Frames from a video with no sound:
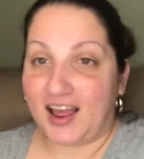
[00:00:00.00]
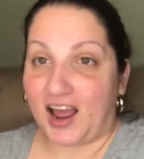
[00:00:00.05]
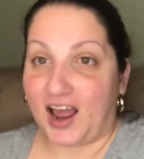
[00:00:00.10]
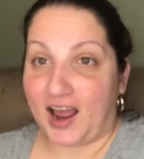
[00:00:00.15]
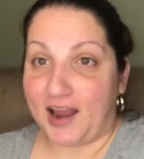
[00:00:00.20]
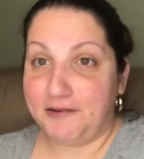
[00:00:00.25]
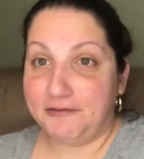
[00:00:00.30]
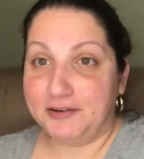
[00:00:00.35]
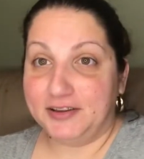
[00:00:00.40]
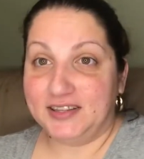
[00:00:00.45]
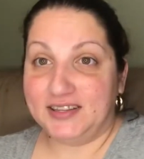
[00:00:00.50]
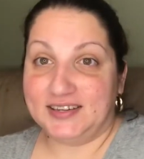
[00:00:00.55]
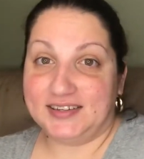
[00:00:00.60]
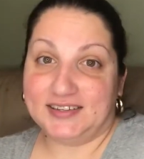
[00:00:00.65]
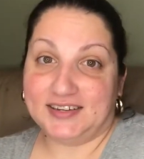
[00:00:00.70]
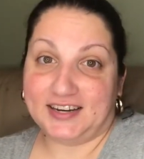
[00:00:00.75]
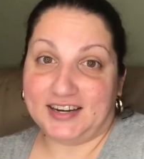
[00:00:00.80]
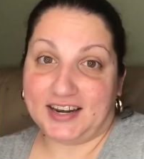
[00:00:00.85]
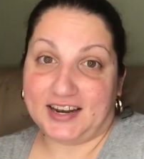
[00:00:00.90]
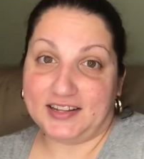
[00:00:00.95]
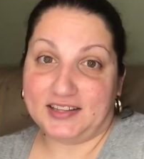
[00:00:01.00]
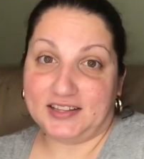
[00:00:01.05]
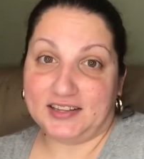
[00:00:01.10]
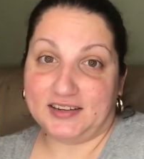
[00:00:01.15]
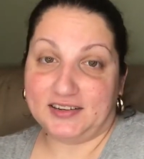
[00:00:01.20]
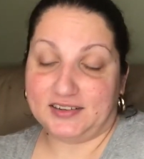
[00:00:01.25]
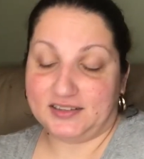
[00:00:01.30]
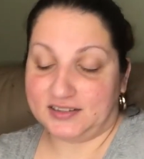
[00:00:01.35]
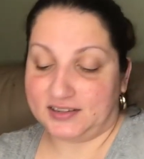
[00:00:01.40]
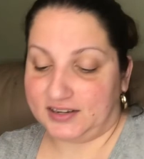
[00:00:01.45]
I really did. I
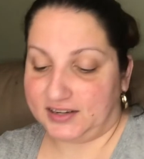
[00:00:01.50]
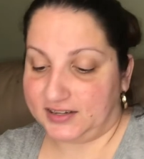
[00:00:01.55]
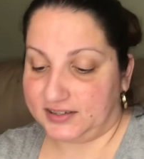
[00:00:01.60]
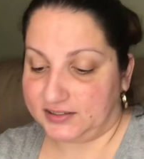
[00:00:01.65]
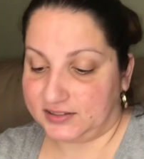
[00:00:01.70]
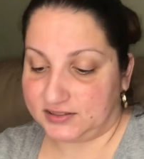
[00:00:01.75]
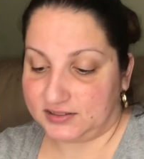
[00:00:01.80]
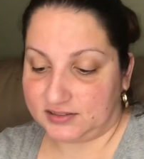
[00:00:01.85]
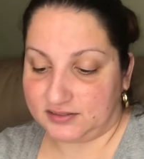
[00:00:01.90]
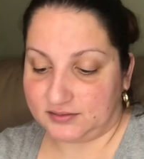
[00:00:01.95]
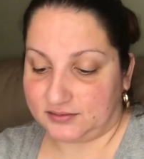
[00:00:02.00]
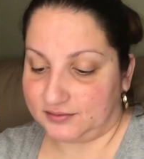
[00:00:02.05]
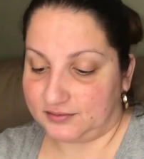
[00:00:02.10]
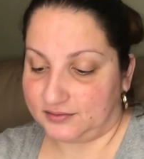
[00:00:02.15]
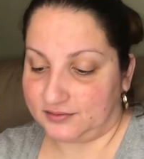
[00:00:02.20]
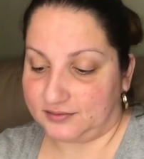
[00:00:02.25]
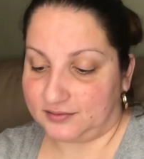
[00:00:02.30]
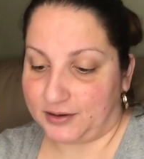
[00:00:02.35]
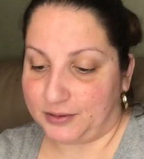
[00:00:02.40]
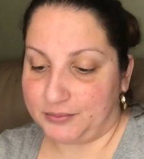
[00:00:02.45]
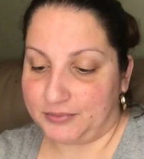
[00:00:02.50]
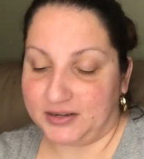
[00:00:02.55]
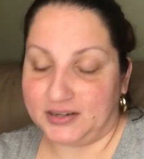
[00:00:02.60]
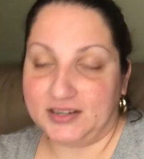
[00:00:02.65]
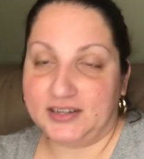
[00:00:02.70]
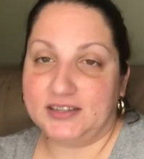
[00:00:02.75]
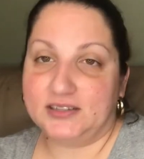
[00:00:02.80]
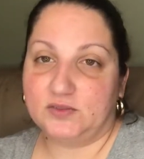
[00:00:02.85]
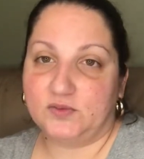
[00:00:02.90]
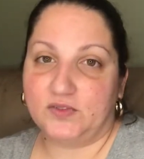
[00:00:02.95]
think that he's I mean,
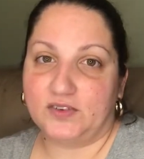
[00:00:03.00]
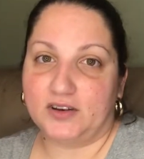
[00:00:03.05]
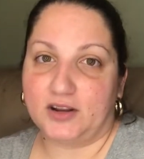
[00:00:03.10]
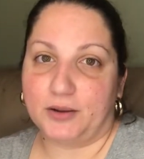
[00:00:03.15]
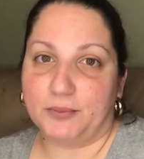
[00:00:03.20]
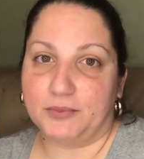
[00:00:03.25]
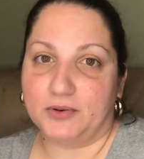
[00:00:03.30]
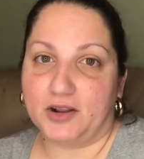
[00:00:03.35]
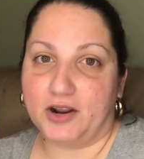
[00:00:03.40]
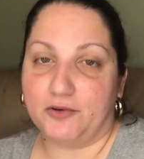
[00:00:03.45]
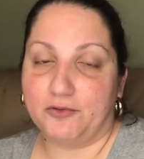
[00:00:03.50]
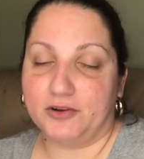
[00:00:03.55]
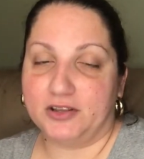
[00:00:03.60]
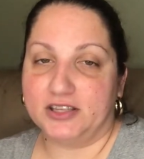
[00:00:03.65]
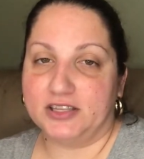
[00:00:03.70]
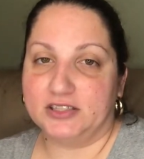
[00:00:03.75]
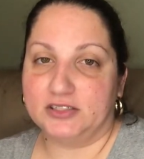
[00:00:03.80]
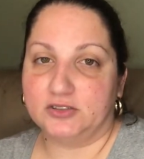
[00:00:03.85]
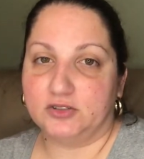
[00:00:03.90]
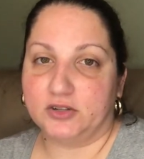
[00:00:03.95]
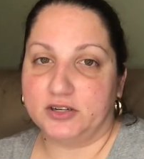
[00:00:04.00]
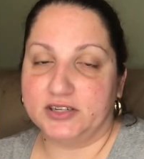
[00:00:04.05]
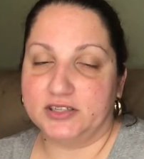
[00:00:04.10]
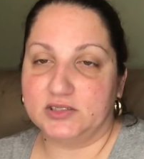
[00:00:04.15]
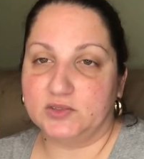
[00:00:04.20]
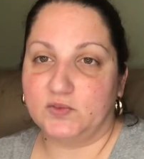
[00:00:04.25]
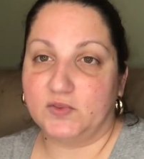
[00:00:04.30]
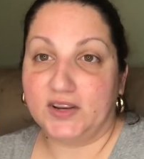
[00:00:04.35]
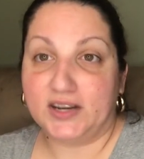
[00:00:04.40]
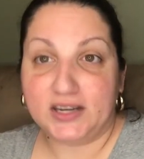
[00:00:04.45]
he's phenomenal. I really enjoy
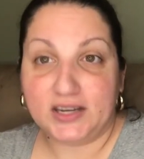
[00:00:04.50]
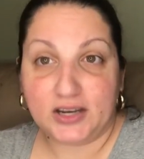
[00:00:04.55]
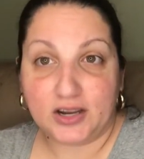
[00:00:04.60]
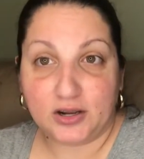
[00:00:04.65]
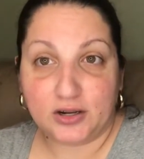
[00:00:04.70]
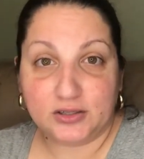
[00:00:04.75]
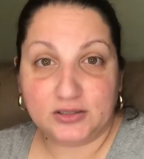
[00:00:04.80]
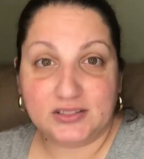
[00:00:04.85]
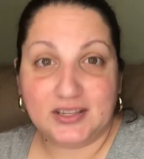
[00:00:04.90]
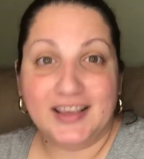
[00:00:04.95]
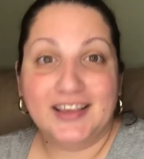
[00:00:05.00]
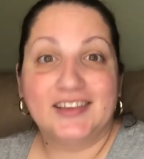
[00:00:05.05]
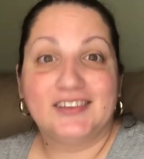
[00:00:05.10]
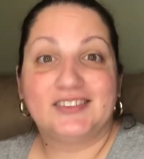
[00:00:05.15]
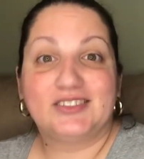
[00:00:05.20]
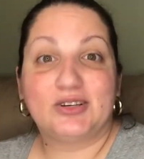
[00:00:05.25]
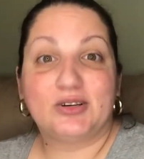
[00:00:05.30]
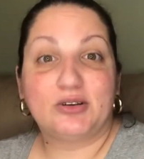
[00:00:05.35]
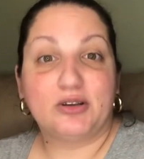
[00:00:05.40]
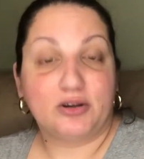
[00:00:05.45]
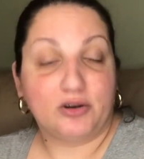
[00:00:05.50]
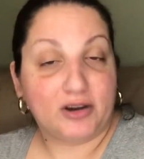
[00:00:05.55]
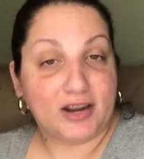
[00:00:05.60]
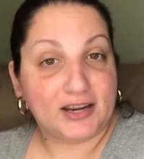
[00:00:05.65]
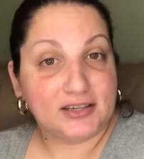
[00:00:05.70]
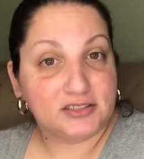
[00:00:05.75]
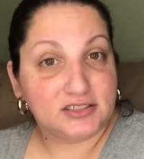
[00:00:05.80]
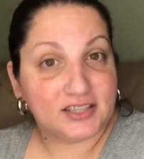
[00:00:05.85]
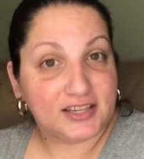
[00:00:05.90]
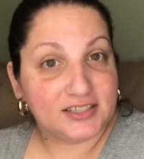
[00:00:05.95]
his videos. So
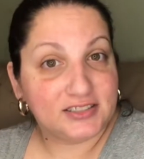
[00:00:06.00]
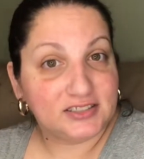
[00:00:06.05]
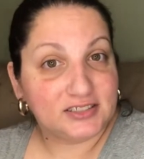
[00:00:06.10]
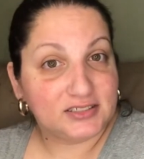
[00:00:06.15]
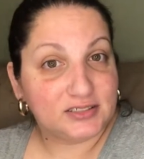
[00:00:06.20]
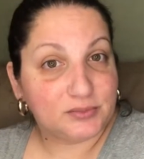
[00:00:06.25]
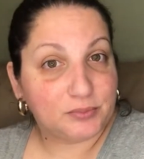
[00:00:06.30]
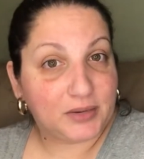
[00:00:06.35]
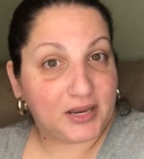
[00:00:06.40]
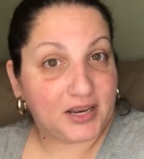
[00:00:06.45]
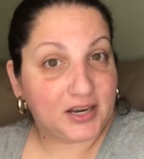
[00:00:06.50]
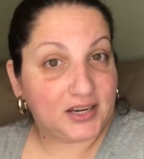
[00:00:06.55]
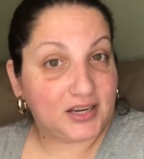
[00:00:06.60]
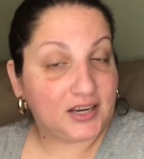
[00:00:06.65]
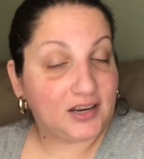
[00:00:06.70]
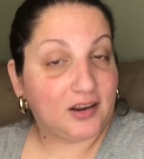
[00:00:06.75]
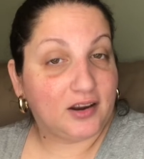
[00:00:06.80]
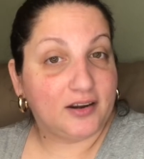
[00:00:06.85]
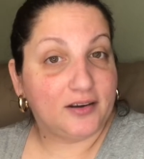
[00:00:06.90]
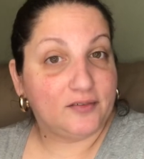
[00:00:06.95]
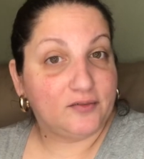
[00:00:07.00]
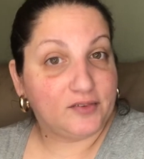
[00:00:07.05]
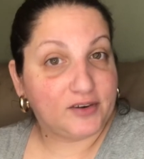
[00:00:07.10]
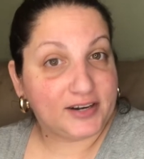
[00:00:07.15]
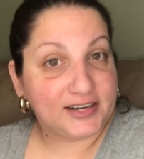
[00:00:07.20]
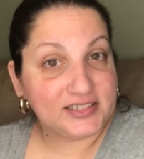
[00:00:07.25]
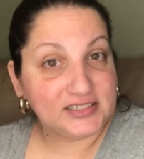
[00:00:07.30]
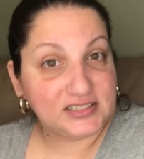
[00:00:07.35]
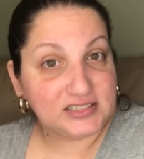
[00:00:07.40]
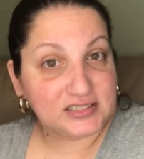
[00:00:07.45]
congratulations, Manny, on a
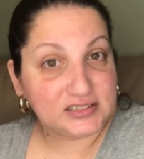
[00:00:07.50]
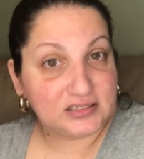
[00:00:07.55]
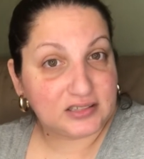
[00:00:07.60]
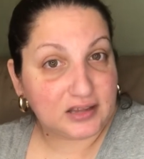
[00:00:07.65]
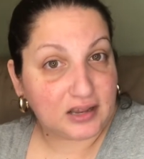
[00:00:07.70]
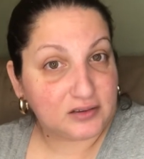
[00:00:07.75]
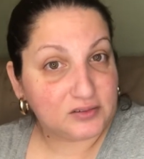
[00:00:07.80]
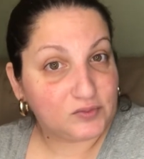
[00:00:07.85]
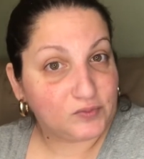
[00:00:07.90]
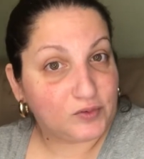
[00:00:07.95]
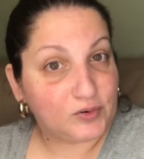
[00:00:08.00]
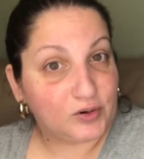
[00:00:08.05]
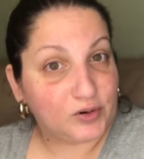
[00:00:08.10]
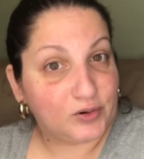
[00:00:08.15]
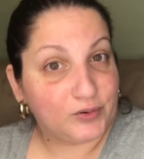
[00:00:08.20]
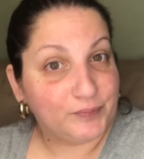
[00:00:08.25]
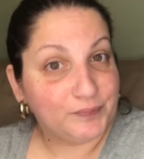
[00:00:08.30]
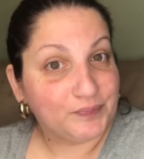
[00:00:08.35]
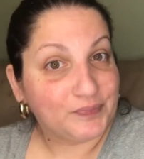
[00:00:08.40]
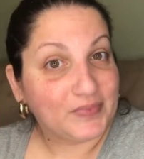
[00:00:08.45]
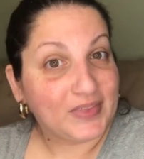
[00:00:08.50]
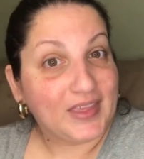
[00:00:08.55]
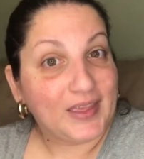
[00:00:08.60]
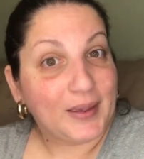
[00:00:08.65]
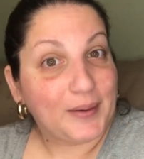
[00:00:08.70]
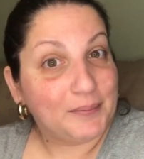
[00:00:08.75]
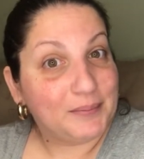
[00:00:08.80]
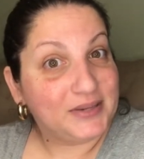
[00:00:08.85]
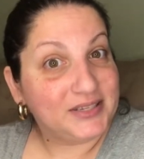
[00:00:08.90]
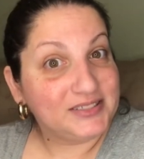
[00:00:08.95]
very successful
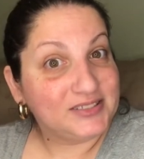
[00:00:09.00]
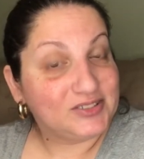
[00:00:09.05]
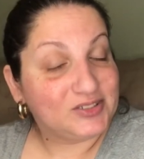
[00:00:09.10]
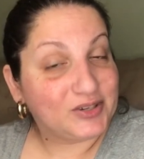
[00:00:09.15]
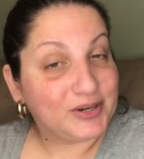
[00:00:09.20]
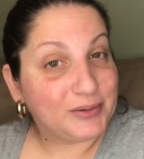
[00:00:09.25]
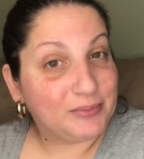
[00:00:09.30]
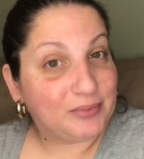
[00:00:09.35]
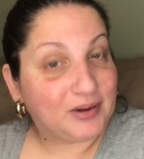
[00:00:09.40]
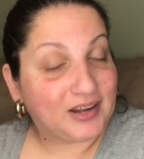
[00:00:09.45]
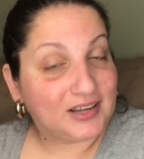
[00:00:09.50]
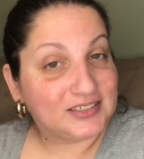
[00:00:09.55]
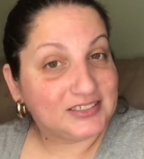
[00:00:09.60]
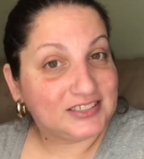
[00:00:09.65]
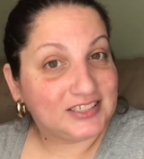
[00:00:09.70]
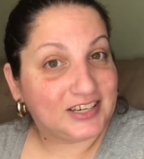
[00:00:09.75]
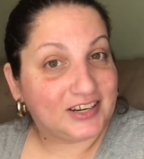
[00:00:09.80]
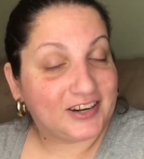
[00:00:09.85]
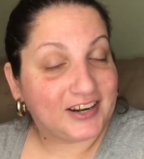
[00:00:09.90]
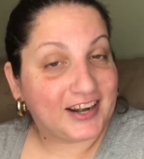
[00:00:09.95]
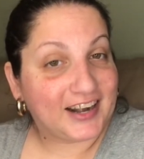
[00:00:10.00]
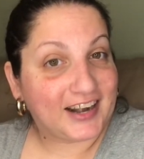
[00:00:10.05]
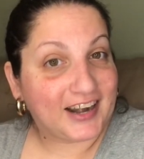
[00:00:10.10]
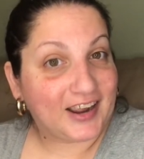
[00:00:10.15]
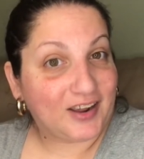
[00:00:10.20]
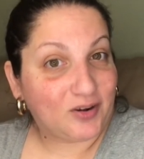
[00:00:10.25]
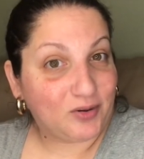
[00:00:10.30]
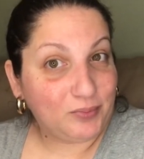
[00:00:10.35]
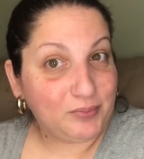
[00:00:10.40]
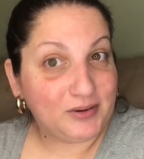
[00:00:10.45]
mystery box year. And I
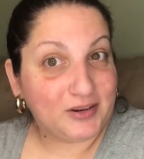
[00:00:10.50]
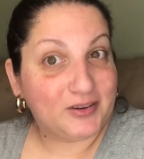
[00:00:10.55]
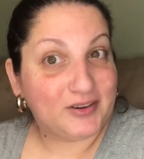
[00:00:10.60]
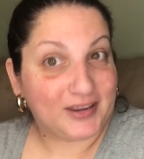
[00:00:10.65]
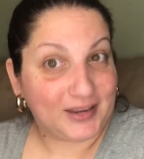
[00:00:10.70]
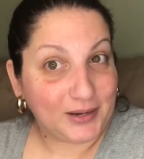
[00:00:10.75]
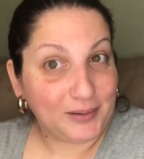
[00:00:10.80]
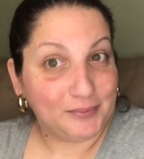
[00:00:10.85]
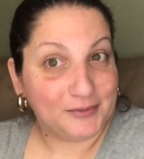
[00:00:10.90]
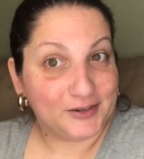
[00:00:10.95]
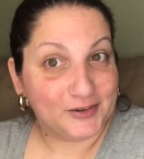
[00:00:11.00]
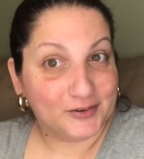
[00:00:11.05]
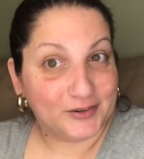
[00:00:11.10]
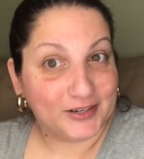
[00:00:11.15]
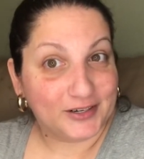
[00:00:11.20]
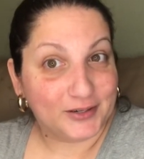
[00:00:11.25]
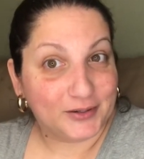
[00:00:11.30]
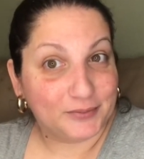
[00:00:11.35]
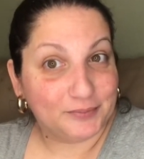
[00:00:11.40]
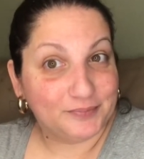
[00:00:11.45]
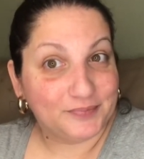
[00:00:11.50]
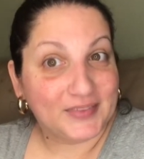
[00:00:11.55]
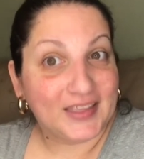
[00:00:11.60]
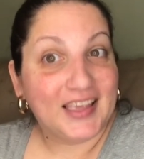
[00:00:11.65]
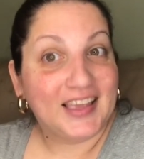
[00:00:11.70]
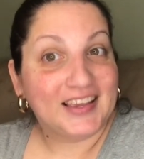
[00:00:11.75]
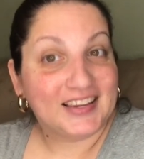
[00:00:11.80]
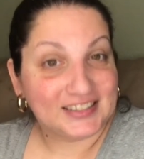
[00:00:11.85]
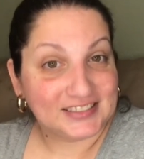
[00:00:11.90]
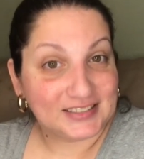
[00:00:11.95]
hope you keep doing them
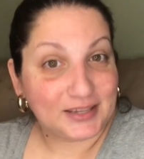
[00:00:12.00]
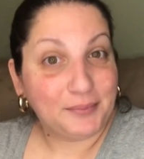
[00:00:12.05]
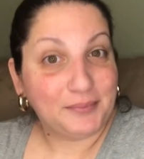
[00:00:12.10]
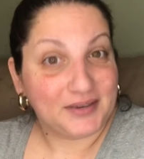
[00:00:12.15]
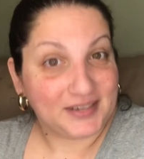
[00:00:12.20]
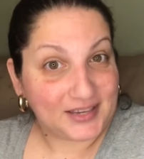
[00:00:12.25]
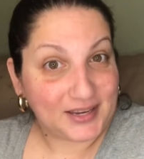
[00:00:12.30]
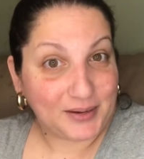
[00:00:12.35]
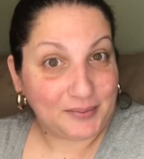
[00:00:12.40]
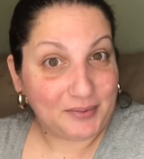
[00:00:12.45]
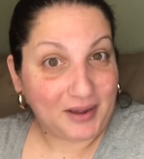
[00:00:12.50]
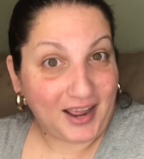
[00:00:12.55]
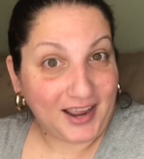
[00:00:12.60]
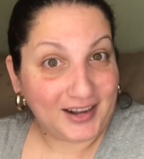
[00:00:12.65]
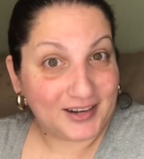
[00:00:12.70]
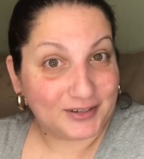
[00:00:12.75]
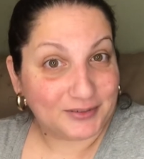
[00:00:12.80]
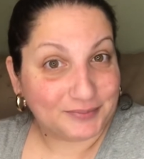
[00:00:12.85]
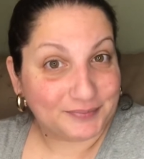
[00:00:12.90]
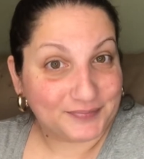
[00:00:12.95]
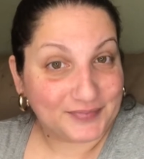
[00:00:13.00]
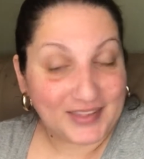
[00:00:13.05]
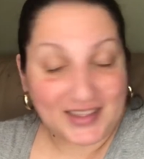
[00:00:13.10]
because I'm going to keep buying them.